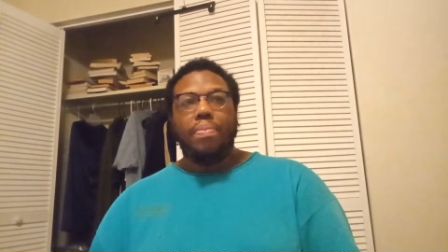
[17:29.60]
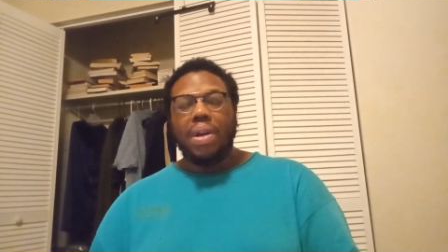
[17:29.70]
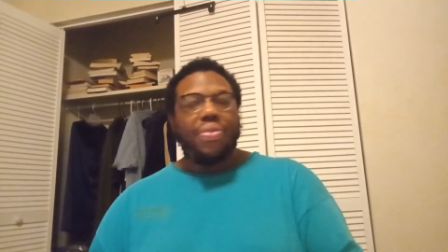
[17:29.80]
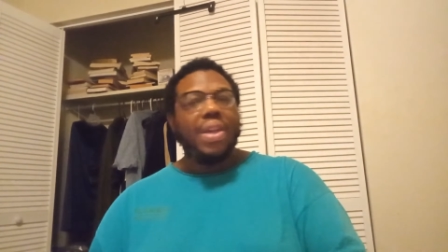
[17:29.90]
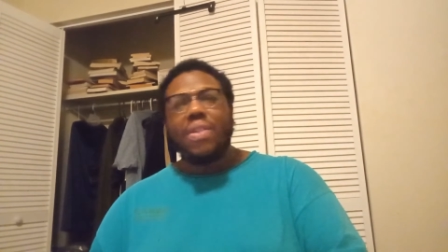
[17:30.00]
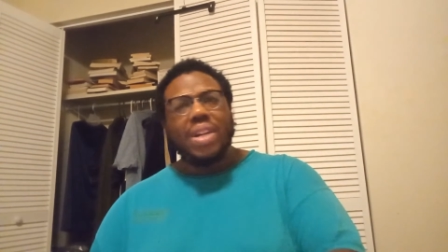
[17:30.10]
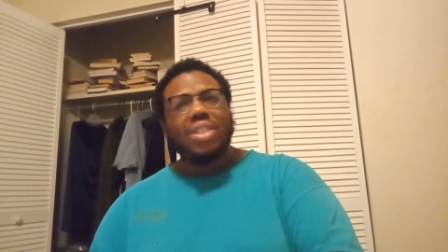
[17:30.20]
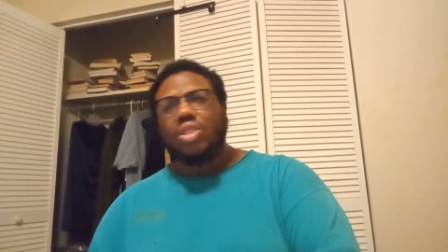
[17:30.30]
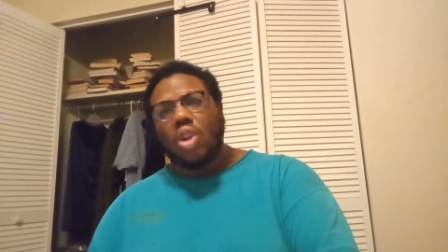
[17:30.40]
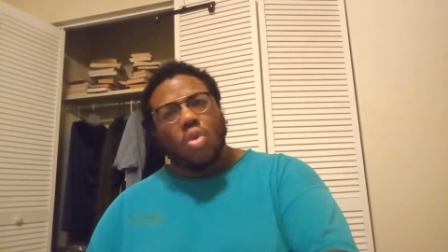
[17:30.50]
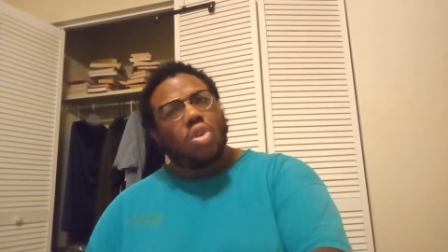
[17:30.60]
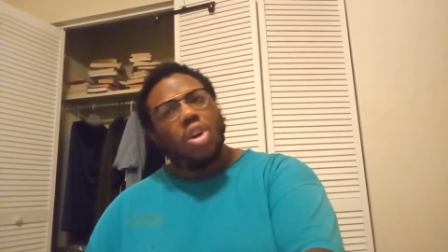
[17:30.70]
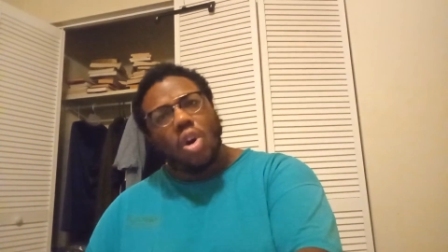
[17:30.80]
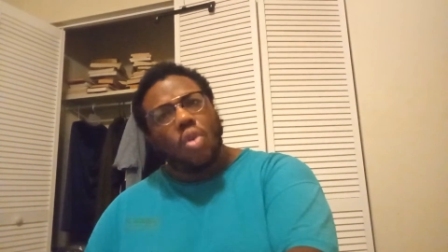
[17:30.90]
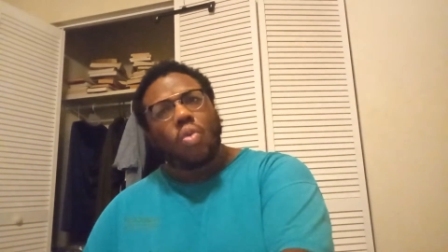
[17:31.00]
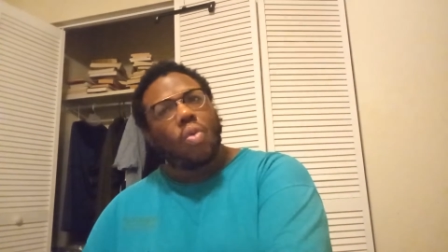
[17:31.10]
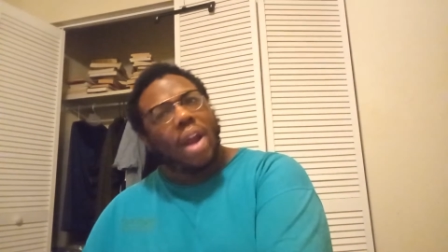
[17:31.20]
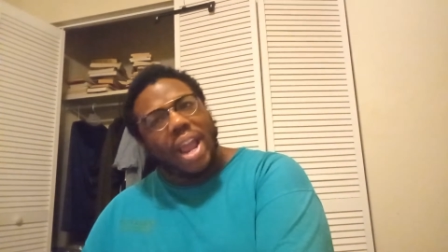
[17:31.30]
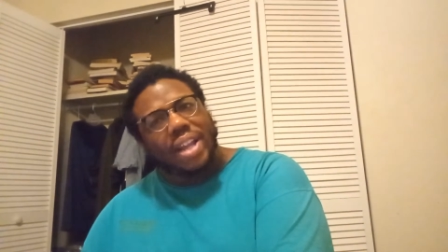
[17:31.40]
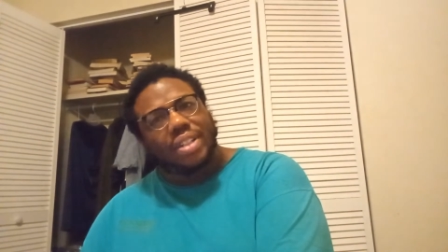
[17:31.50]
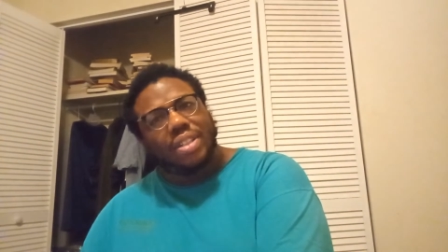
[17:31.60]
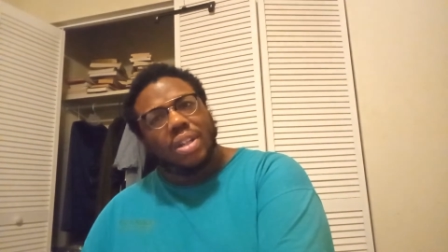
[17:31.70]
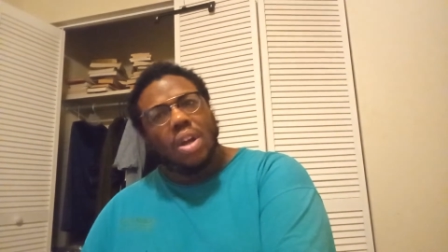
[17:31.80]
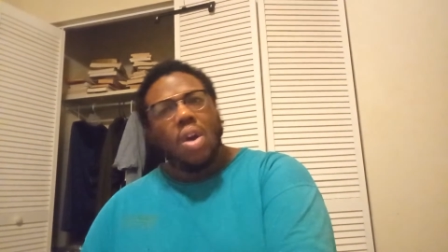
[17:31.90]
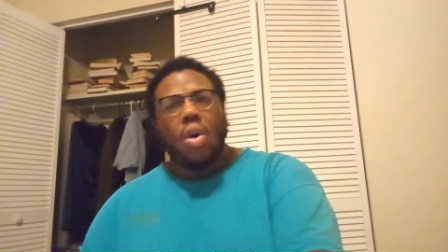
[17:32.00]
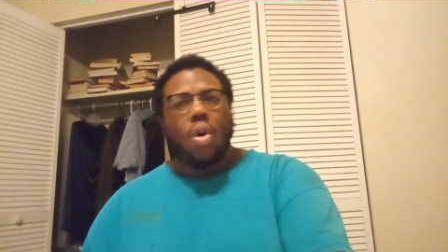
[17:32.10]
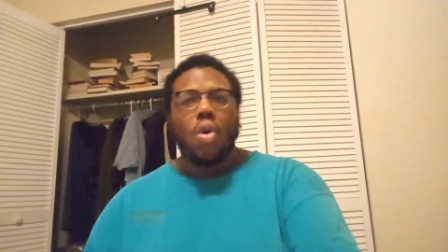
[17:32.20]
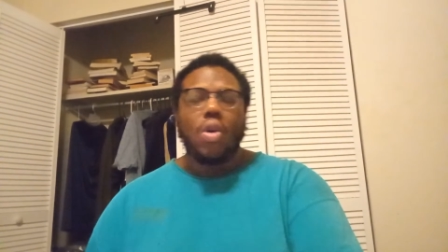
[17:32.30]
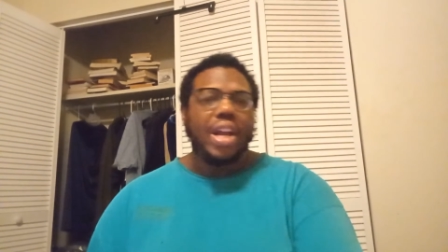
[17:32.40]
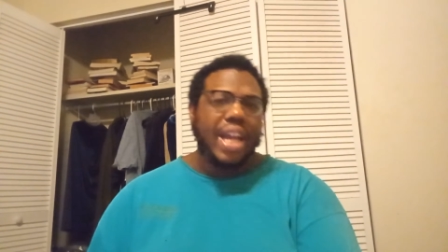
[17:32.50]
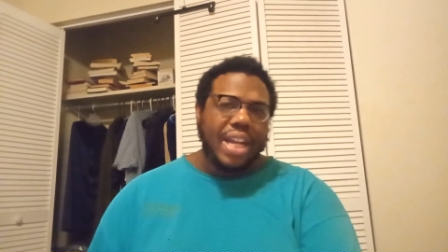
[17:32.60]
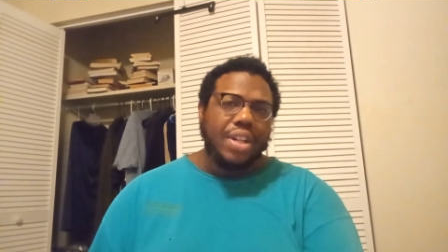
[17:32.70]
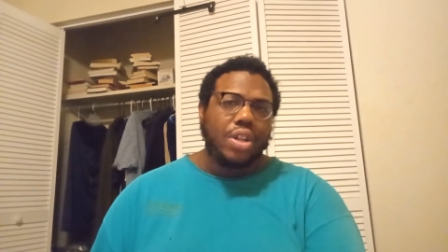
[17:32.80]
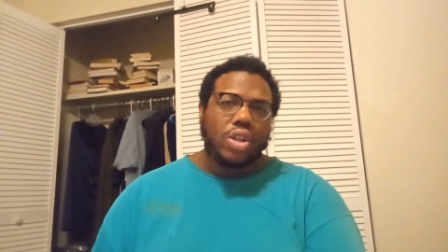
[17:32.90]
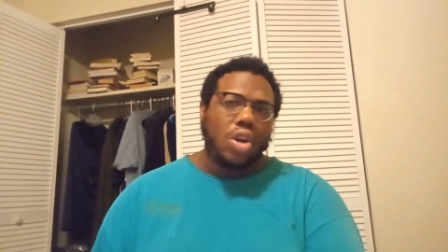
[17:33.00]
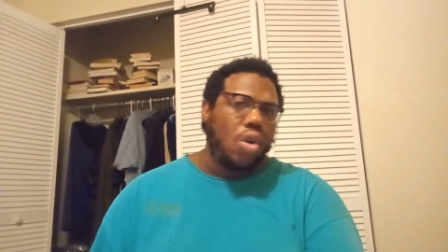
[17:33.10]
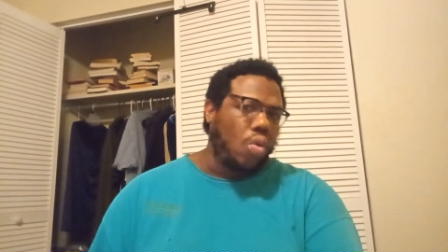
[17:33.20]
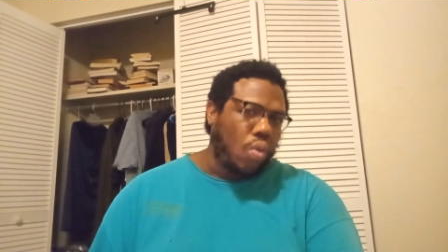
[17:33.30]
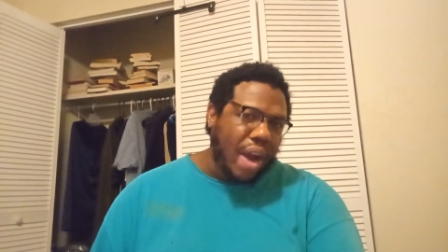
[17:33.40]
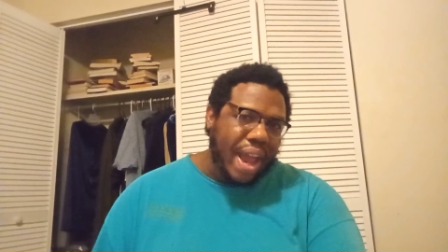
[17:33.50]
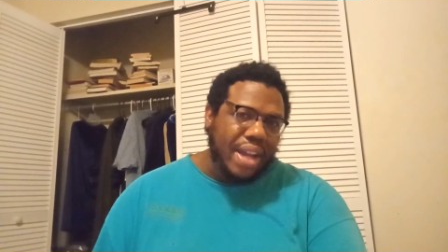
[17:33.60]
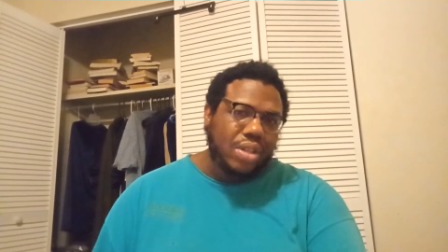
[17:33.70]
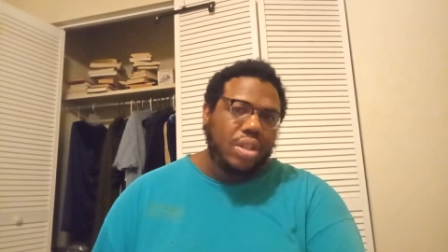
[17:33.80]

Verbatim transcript: But there is no correct or incorrect